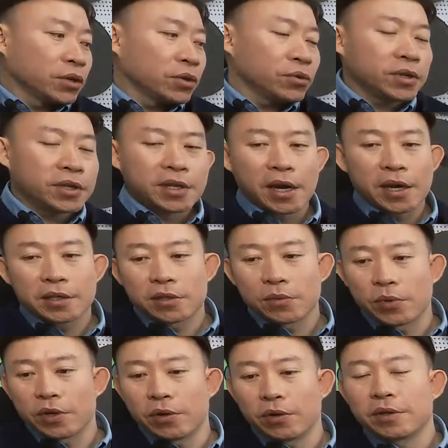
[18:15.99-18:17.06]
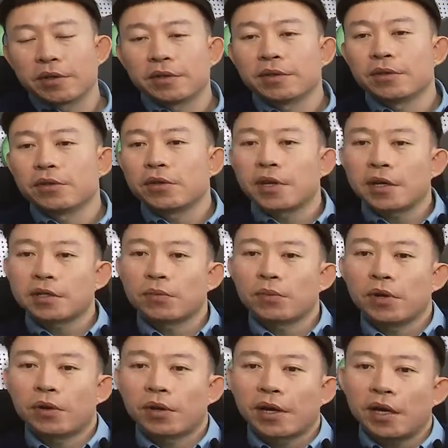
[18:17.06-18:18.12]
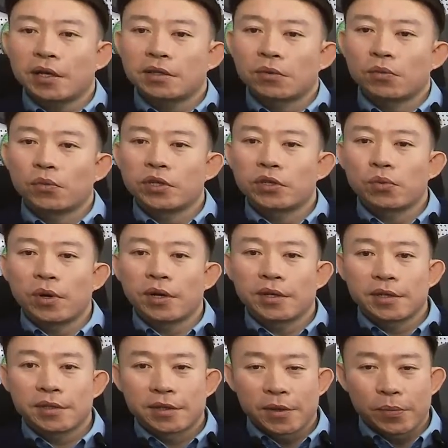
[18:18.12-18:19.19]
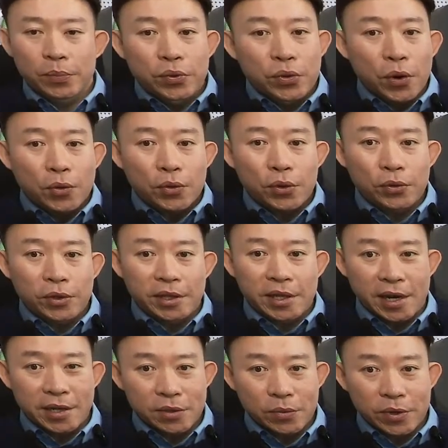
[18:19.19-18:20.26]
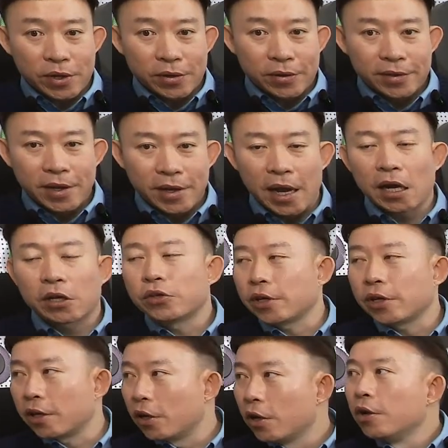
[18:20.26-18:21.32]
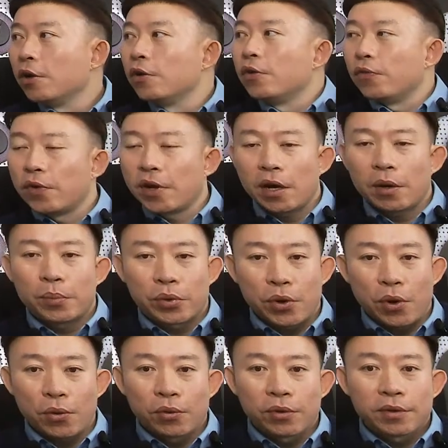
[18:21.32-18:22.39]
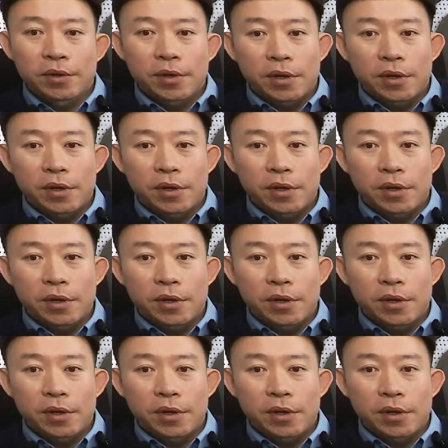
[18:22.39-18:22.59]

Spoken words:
Unitized wheel. Guess which one is the pro unitized wheel? Actually, we are pro.